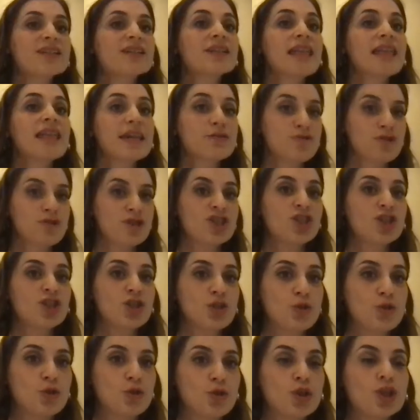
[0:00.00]
language
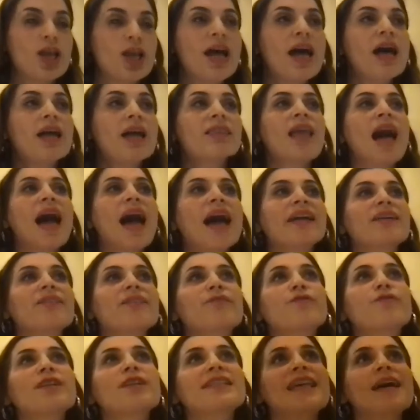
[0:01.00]
use. Like,
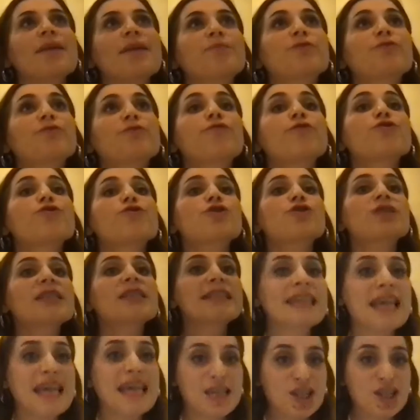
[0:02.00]
for example,
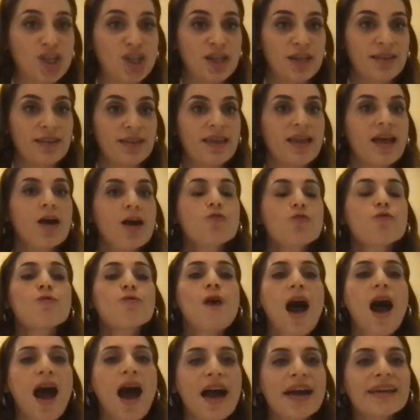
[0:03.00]
fossilization.
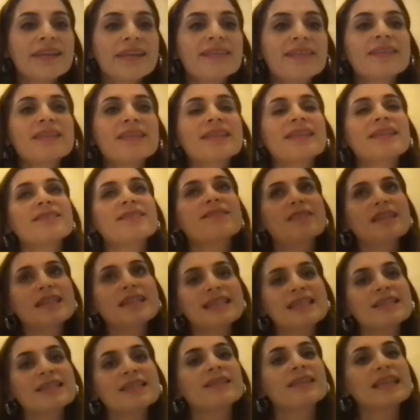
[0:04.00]
Why? This
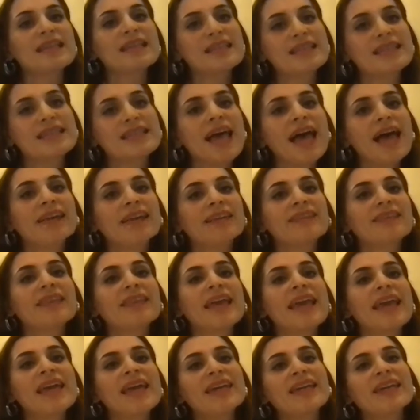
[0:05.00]
reason is that
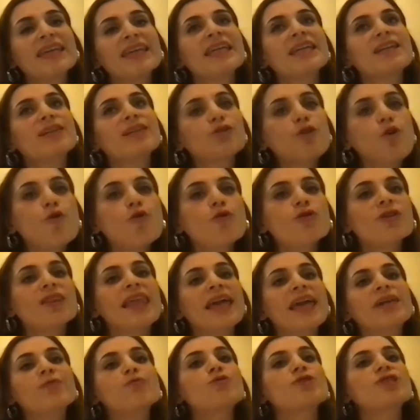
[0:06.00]
they ignore
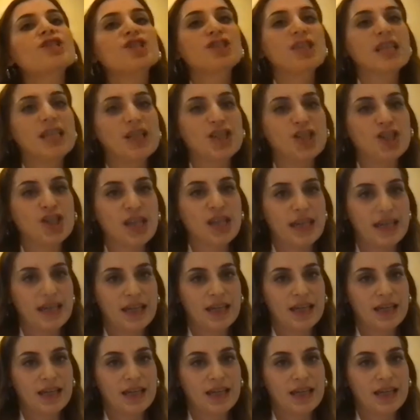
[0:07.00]
language teaching.